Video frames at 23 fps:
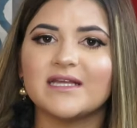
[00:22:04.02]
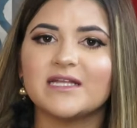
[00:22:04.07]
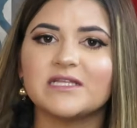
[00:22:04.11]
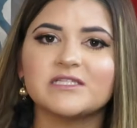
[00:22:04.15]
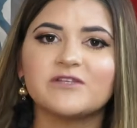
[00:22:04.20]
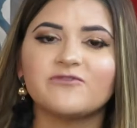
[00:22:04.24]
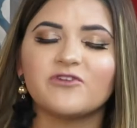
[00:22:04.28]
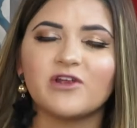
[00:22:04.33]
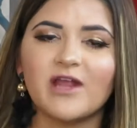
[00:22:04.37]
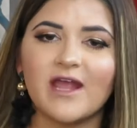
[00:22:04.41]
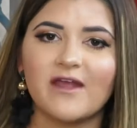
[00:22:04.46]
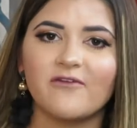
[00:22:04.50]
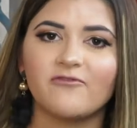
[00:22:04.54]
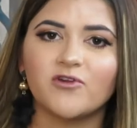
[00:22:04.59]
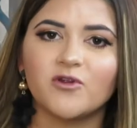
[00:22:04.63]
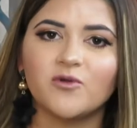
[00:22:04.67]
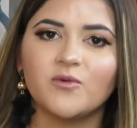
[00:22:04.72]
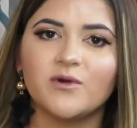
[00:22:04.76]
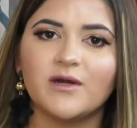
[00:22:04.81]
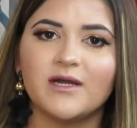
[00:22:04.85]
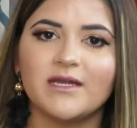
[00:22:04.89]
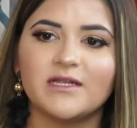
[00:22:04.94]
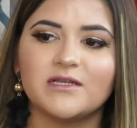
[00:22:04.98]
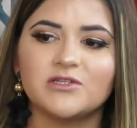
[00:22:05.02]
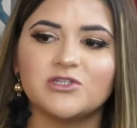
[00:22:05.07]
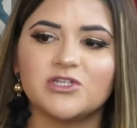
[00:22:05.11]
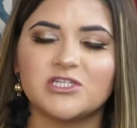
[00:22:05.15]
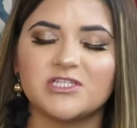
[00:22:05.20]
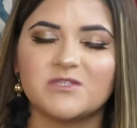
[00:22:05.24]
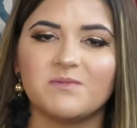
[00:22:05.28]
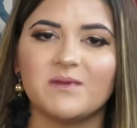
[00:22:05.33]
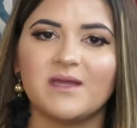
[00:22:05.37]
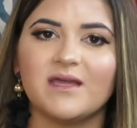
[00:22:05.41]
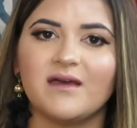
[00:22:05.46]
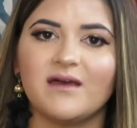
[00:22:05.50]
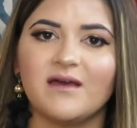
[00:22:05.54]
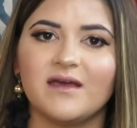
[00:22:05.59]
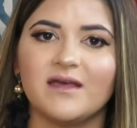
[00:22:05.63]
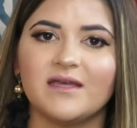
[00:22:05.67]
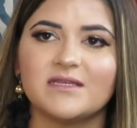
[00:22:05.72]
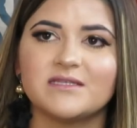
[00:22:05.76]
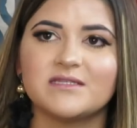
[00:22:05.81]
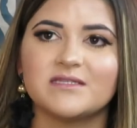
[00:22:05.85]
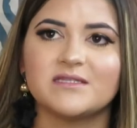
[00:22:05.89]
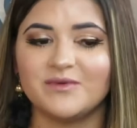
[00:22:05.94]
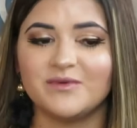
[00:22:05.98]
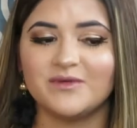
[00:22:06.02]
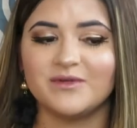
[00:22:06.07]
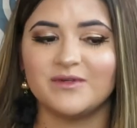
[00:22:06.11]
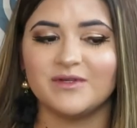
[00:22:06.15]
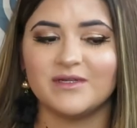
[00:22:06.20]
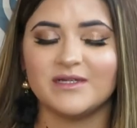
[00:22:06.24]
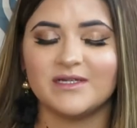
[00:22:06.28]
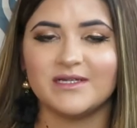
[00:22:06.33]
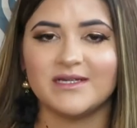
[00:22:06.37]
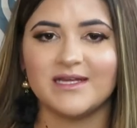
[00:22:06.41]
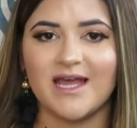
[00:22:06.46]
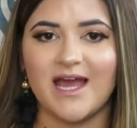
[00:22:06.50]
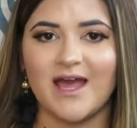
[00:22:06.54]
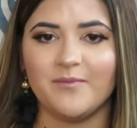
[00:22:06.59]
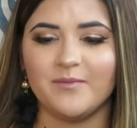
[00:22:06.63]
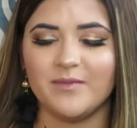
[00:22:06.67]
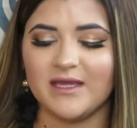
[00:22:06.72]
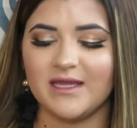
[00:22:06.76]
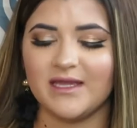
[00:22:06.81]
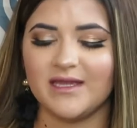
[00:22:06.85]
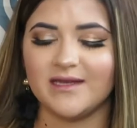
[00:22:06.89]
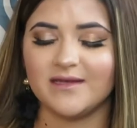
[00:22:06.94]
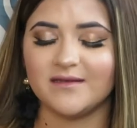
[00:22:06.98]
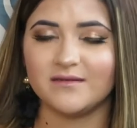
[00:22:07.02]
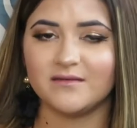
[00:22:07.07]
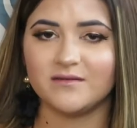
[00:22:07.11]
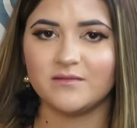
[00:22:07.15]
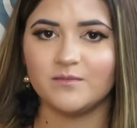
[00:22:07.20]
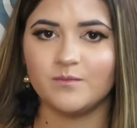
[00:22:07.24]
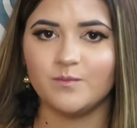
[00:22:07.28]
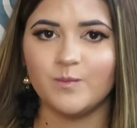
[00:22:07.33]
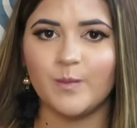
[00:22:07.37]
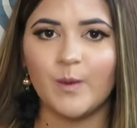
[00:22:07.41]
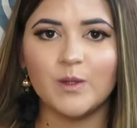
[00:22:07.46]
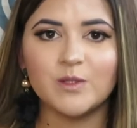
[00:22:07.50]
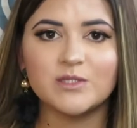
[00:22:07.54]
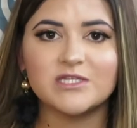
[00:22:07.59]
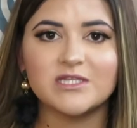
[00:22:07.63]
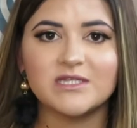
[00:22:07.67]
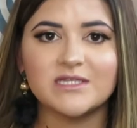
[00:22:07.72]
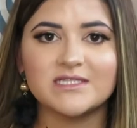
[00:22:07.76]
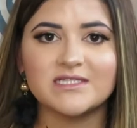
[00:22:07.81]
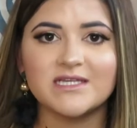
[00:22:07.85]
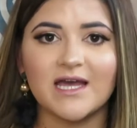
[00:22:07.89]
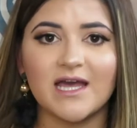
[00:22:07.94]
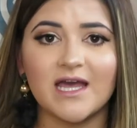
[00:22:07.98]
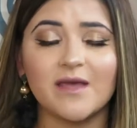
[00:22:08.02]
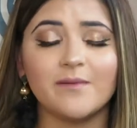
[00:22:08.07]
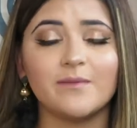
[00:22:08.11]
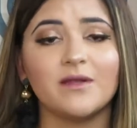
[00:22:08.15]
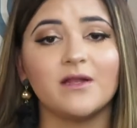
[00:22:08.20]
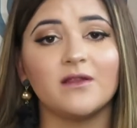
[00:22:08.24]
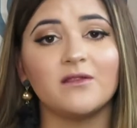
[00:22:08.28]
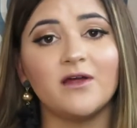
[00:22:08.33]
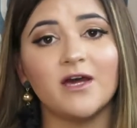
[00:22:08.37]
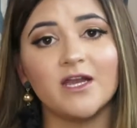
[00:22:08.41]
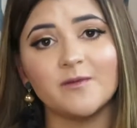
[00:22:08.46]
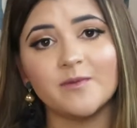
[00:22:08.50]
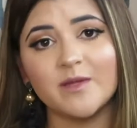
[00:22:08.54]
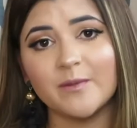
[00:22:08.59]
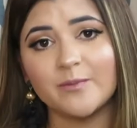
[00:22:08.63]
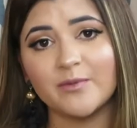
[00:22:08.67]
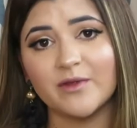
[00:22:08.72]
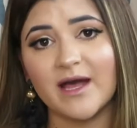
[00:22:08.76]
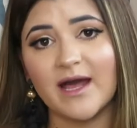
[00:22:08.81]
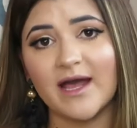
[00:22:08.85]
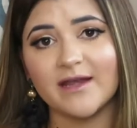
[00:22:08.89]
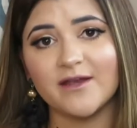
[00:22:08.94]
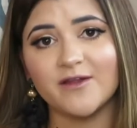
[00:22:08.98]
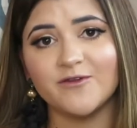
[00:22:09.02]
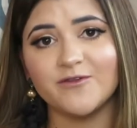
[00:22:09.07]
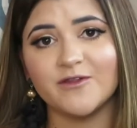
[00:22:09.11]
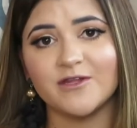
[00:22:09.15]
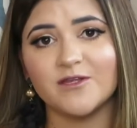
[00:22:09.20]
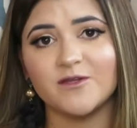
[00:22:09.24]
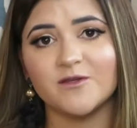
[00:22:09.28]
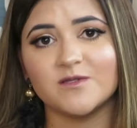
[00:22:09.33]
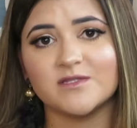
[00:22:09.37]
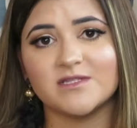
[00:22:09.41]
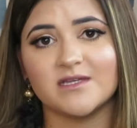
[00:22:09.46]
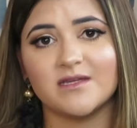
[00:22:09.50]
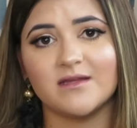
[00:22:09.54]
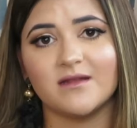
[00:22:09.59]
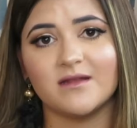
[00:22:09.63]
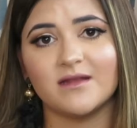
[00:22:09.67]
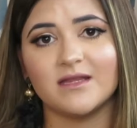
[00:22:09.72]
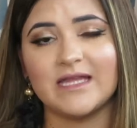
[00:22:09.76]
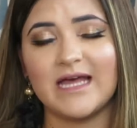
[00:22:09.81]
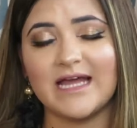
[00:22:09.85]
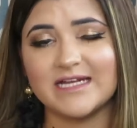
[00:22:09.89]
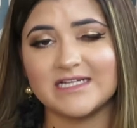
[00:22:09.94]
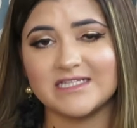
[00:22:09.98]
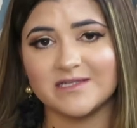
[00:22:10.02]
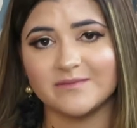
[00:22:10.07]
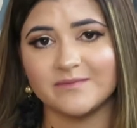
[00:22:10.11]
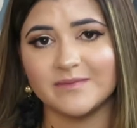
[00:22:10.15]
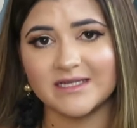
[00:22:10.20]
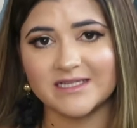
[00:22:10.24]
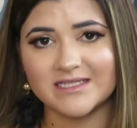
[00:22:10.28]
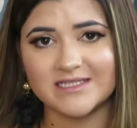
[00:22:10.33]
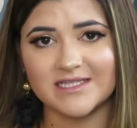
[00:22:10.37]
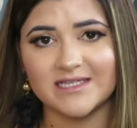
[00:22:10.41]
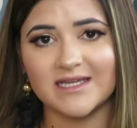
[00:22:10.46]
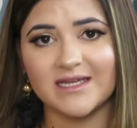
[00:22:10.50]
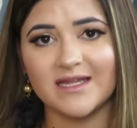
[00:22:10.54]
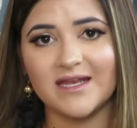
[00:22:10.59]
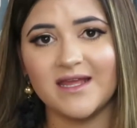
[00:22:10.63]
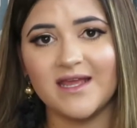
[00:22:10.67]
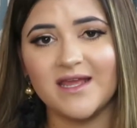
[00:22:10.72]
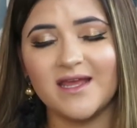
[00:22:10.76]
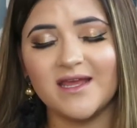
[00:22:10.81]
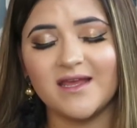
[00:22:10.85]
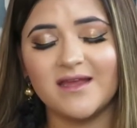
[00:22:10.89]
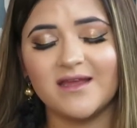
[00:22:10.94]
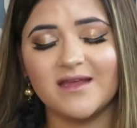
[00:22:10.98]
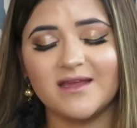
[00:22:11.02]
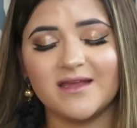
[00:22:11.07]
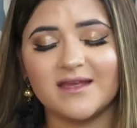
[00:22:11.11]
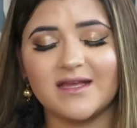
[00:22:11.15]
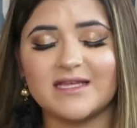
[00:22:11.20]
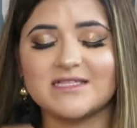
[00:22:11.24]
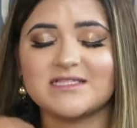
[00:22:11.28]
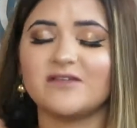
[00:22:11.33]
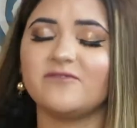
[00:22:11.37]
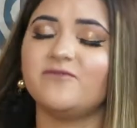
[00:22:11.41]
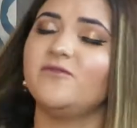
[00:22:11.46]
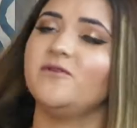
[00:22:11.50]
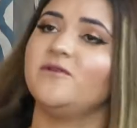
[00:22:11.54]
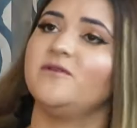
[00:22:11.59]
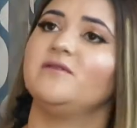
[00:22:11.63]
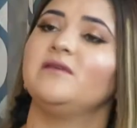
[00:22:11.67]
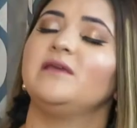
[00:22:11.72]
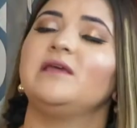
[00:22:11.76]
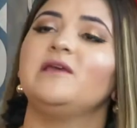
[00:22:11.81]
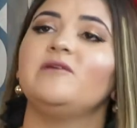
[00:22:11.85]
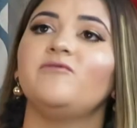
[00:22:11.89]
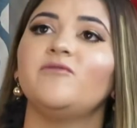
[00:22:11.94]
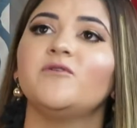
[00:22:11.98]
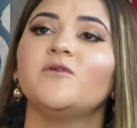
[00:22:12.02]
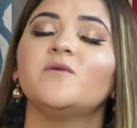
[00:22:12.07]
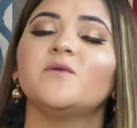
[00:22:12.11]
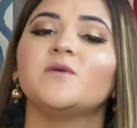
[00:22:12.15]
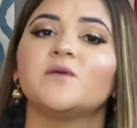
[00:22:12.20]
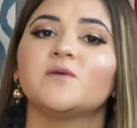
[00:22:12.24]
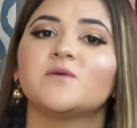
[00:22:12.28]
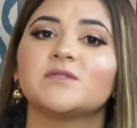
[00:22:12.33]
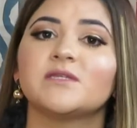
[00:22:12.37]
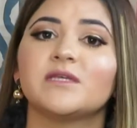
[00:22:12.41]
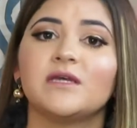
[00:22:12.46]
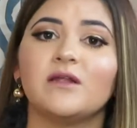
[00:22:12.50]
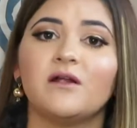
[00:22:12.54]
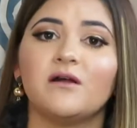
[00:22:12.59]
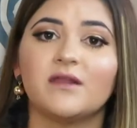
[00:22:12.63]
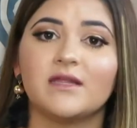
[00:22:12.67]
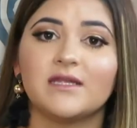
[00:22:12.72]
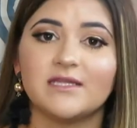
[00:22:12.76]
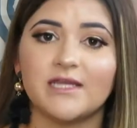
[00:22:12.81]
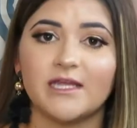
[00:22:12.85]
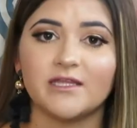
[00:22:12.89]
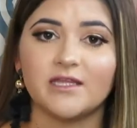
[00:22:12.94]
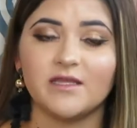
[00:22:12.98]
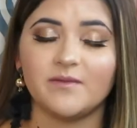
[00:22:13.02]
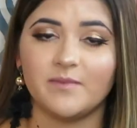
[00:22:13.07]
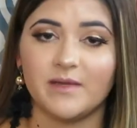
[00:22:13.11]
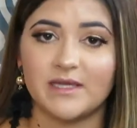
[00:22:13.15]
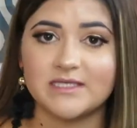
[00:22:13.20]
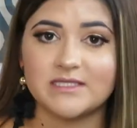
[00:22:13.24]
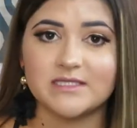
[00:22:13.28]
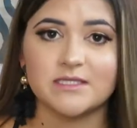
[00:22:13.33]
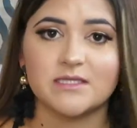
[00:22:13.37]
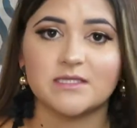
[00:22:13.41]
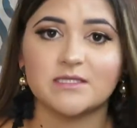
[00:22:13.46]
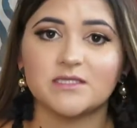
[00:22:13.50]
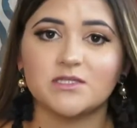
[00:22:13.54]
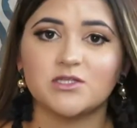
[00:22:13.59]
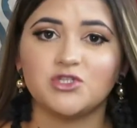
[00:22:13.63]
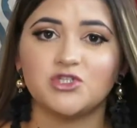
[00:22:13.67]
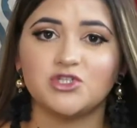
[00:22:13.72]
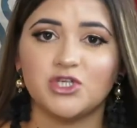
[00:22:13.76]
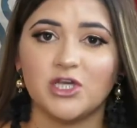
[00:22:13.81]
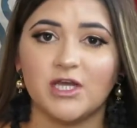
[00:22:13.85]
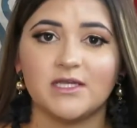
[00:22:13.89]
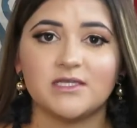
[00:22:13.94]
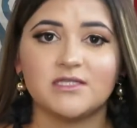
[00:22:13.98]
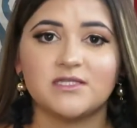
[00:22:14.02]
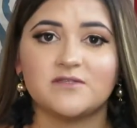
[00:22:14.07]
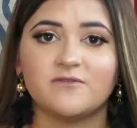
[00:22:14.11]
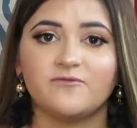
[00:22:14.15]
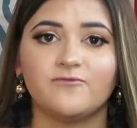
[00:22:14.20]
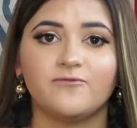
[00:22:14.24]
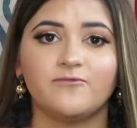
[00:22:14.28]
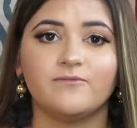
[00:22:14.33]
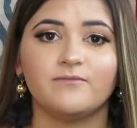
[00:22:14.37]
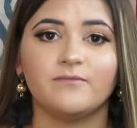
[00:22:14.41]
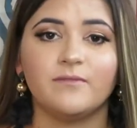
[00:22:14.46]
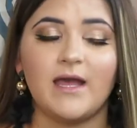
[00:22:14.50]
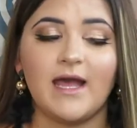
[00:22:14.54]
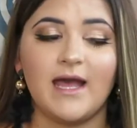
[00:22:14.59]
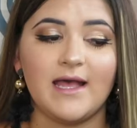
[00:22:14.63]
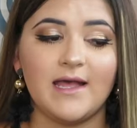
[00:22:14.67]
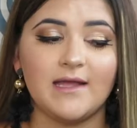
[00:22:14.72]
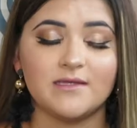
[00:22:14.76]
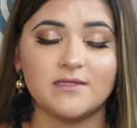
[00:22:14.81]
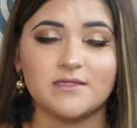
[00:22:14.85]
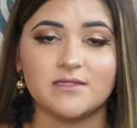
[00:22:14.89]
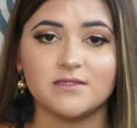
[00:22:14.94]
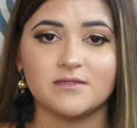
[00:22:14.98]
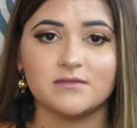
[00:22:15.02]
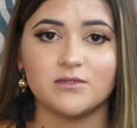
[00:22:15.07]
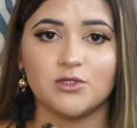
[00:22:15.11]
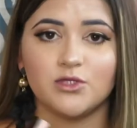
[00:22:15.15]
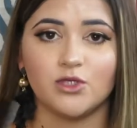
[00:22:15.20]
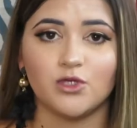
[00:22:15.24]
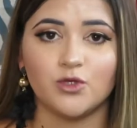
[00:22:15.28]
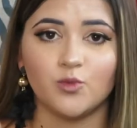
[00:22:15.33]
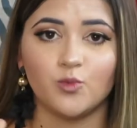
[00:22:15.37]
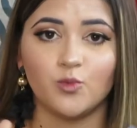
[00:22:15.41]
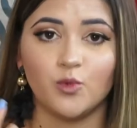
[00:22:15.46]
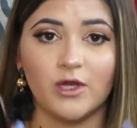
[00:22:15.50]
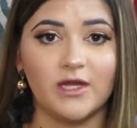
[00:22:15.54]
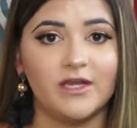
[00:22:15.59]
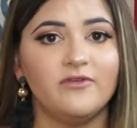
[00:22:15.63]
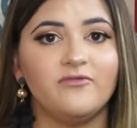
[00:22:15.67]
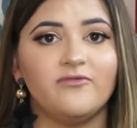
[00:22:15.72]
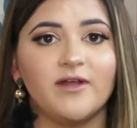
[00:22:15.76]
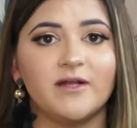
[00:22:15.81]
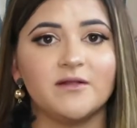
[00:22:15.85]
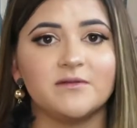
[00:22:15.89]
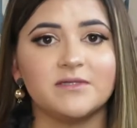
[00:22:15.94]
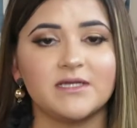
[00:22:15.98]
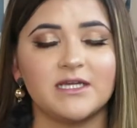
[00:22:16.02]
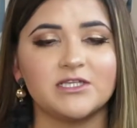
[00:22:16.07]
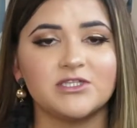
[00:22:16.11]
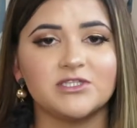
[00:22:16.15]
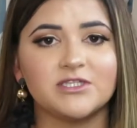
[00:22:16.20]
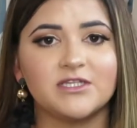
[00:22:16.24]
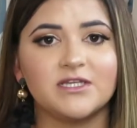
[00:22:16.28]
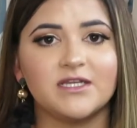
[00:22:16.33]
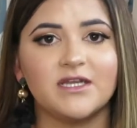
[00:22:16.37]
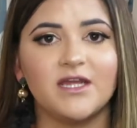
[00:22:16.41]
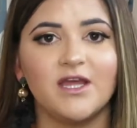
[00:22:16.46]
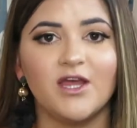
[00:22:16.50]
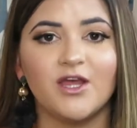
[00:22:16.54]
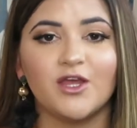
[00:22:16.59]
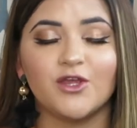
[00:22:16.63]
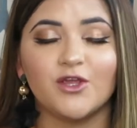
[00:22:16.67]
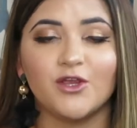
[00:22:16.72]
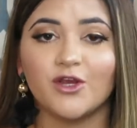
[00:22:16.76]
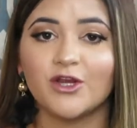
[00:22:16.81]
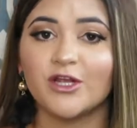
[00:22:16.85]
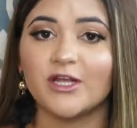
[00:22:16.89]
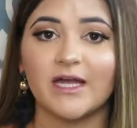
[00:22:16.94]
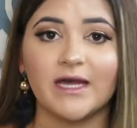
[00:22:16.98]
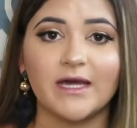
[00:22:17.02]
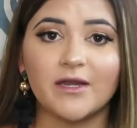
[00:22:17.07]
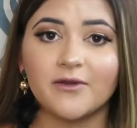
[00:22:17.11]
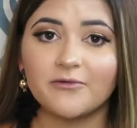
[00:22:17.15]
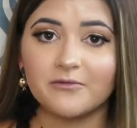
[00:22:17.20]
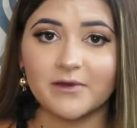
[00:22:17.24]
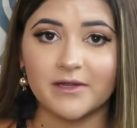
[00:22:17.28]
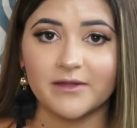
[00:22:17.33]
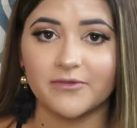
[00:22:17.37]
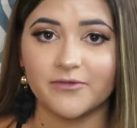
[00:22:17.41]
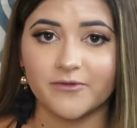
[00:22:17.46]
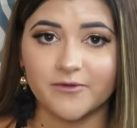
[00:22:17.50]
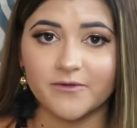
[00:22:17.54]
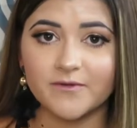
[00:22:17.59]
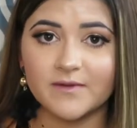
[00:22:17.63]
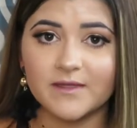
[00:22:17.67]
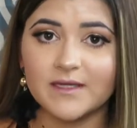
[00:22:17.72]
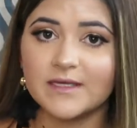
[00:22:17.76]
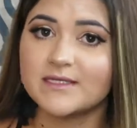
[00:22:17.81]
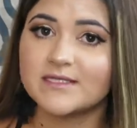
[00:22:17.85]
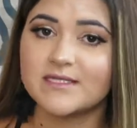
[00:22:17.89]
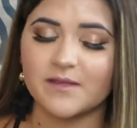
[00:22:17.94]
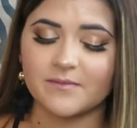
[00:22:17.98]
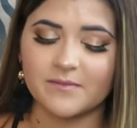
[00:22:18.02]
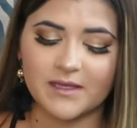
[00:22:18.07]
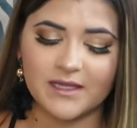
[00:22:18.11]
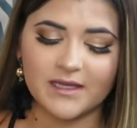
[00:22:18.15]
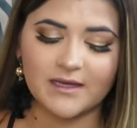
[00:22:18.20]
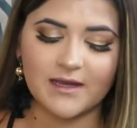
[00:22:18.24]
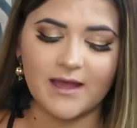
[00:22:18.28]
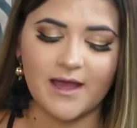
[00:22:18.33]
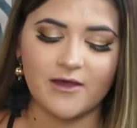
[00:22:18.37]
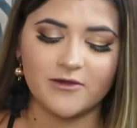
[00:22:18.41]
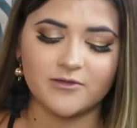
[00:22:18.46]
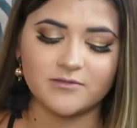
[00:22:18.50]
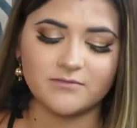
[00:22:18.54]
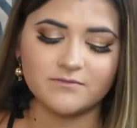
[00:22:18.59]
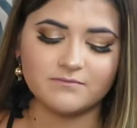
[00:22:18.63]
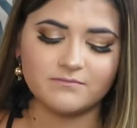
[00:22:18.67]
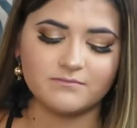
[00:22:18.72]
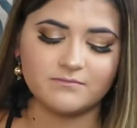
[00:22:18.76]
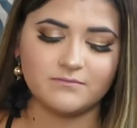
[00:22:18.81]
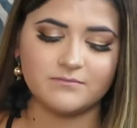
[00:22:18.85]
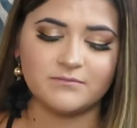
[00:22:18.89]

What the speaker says: think it's for everyone just because, I mean, most of the time, and a lot of people I know that use it like to mix it, because if you use it on a daily basis just as your one foundation, you're gonna run through this. I mean, I'll